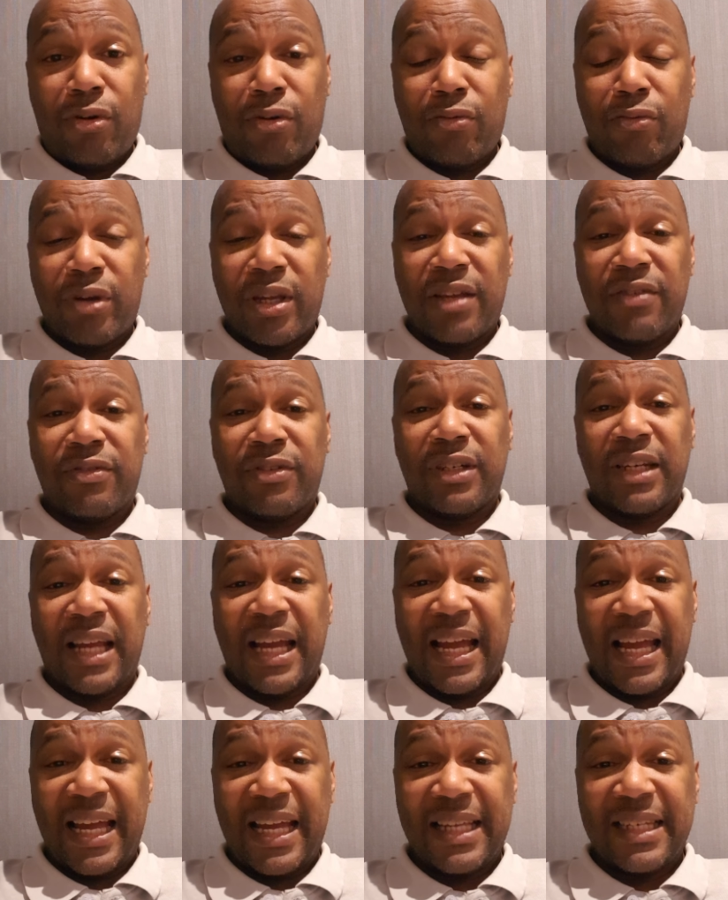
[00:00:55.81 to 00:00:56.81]
we even
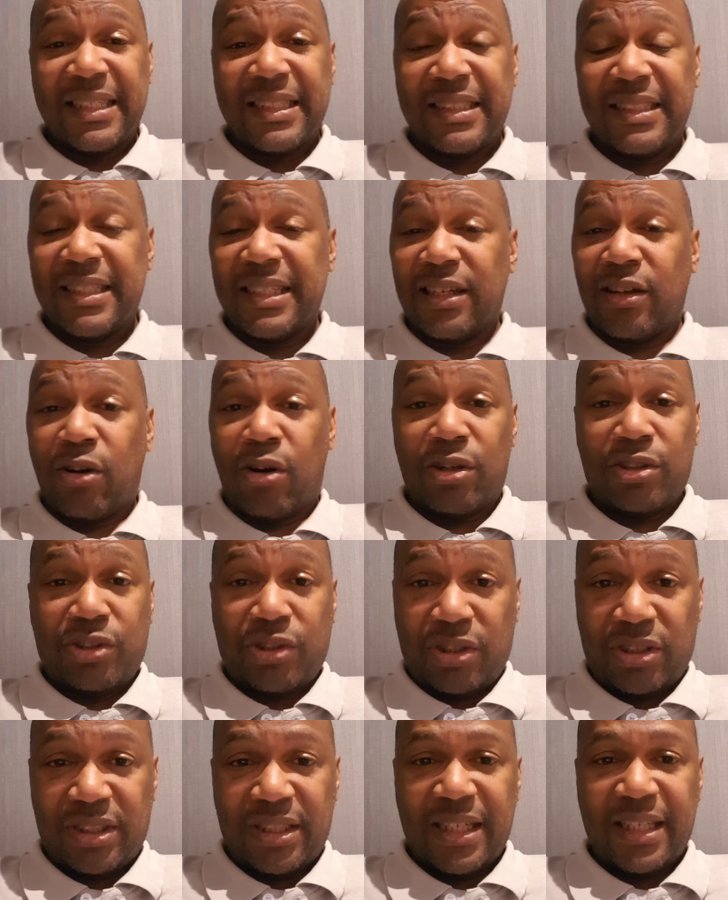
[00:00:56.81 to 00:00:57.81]
had the
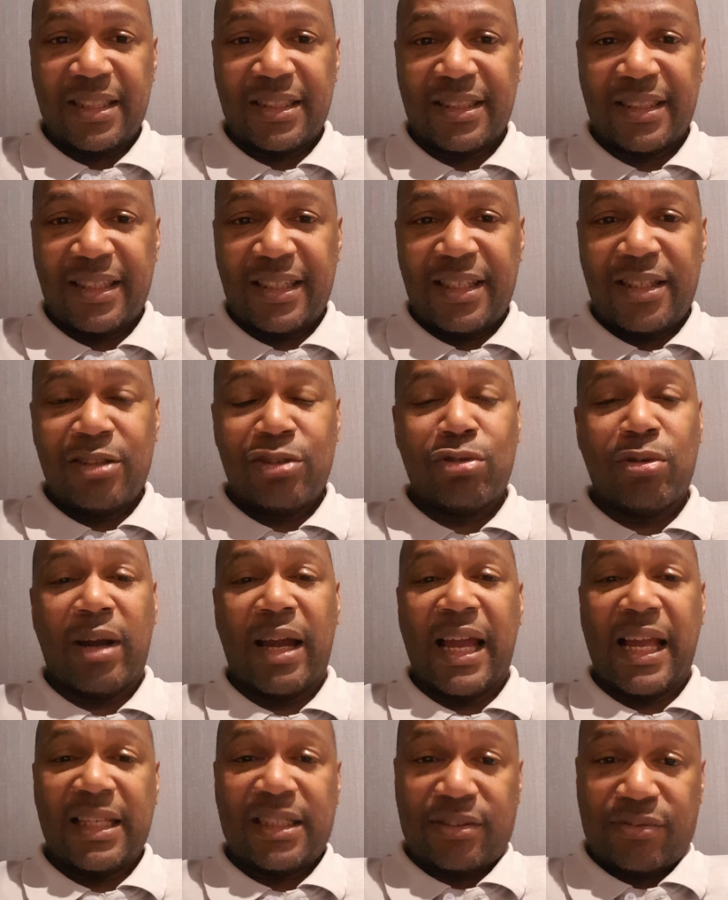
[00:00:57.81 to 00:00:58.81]
consciousness to
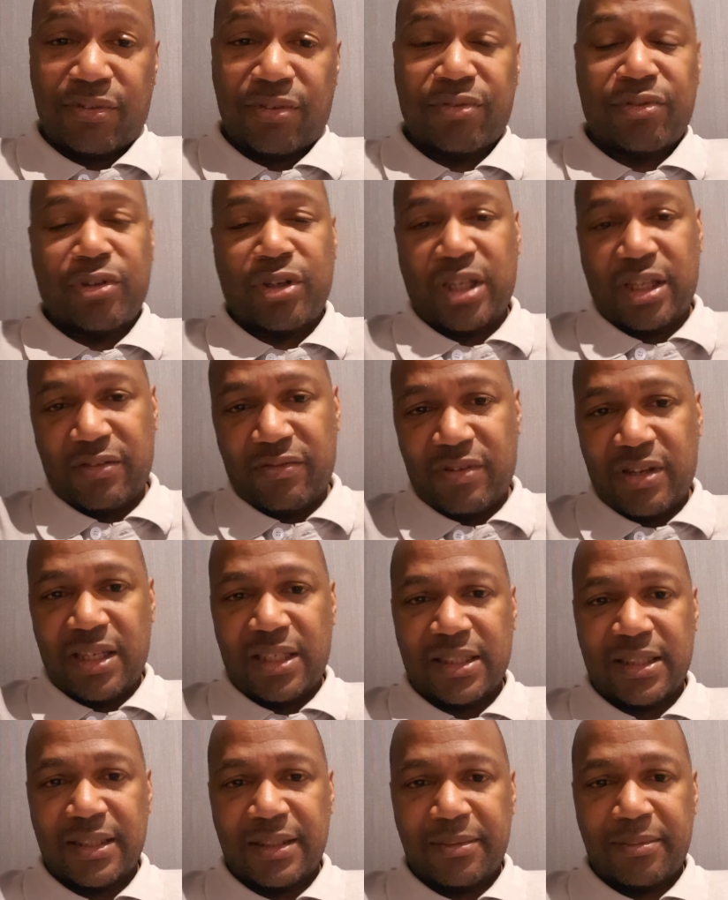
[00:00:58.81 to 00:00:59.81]
ask for
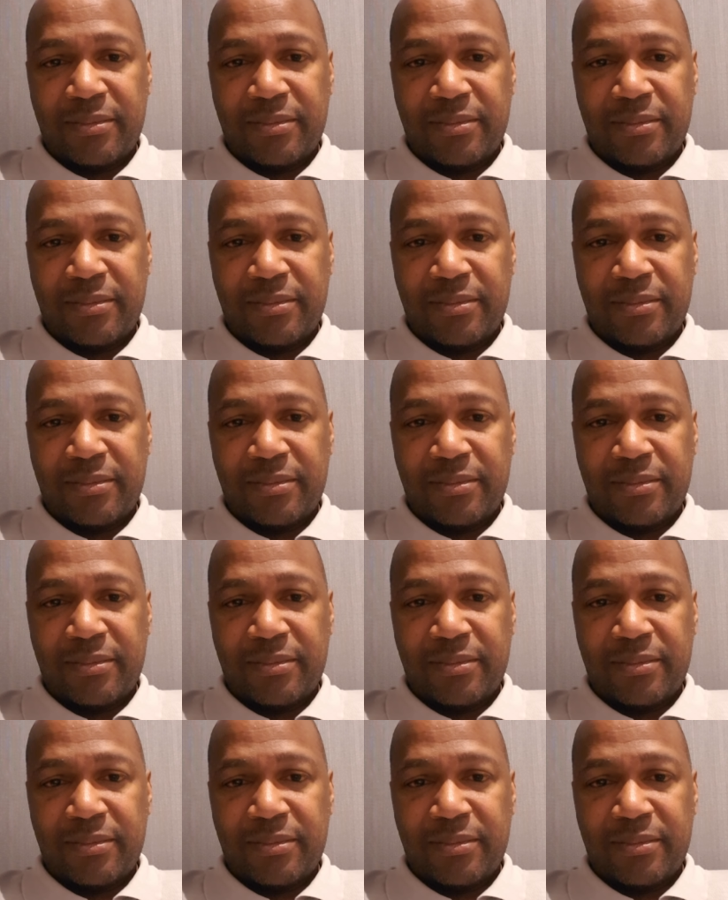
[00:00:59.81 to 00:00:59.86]
forgiveness.